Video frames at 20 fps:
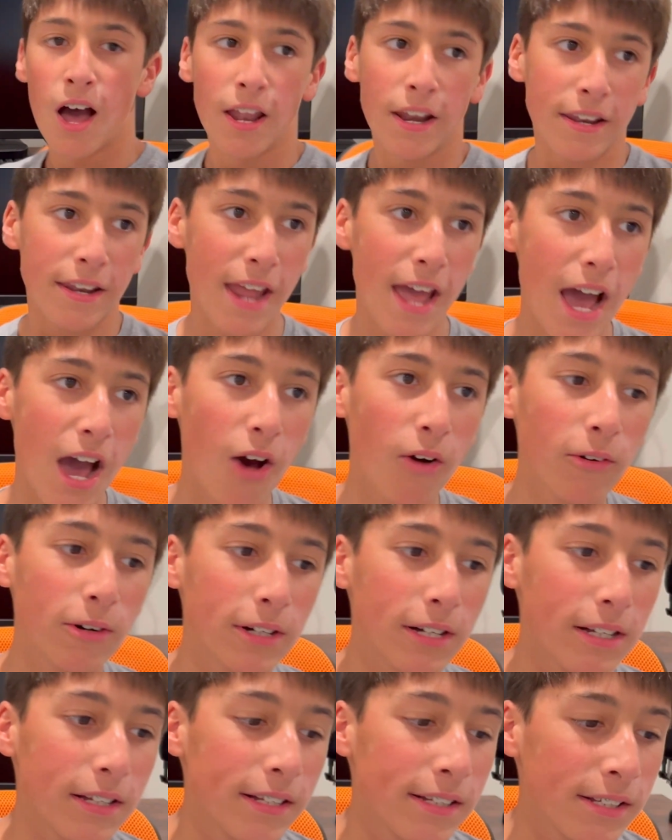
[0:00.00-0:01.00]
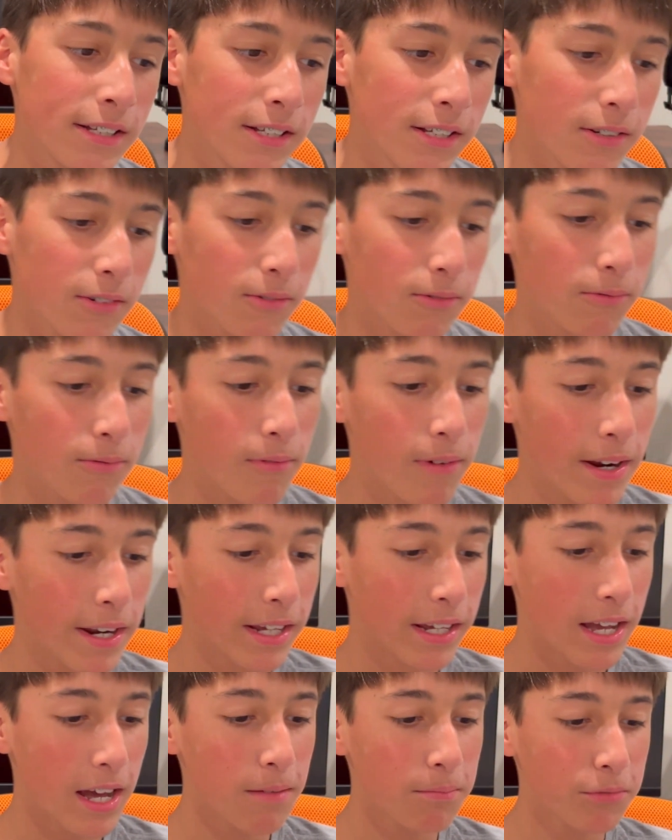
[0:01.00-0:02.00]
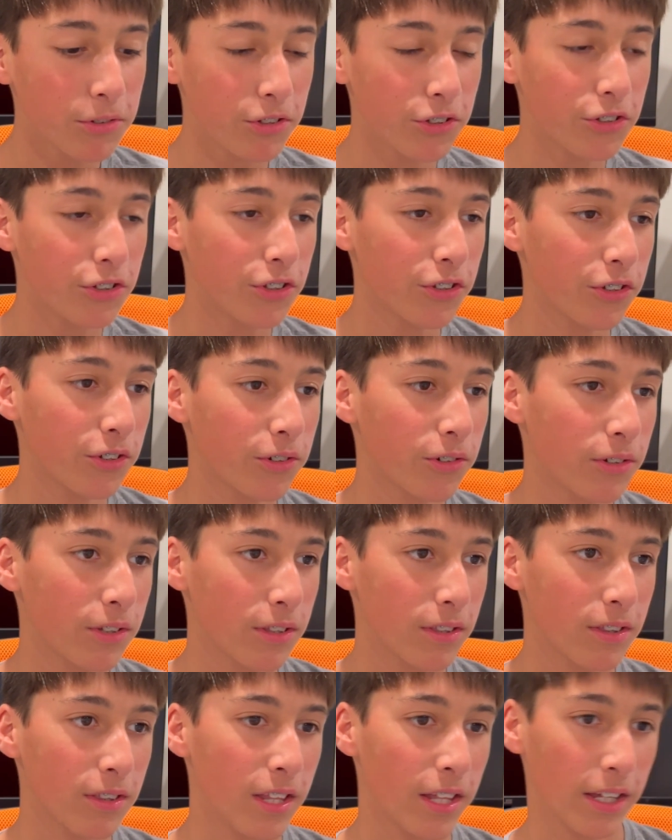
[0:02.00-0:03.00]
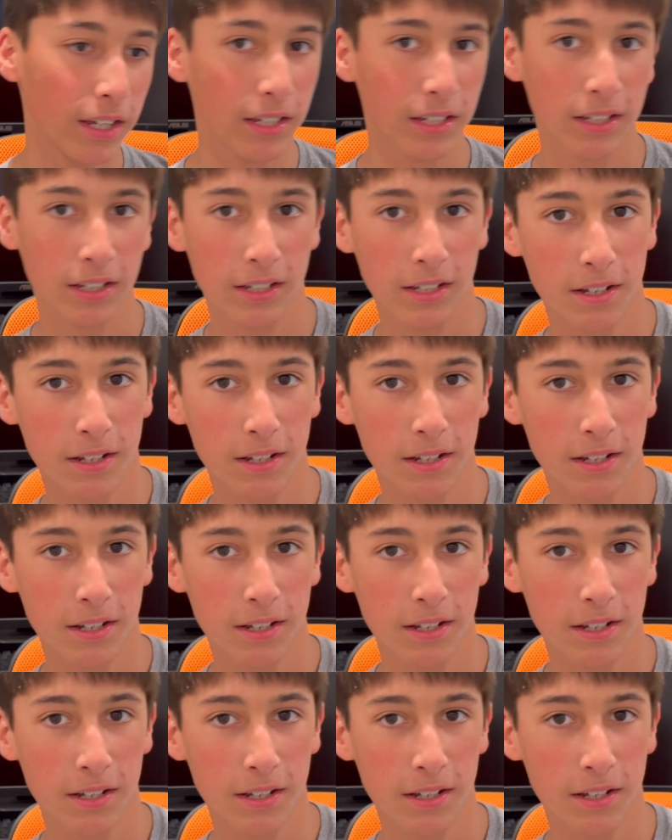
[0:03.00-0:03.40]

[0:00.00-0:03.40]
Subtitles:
Now, when it comes to the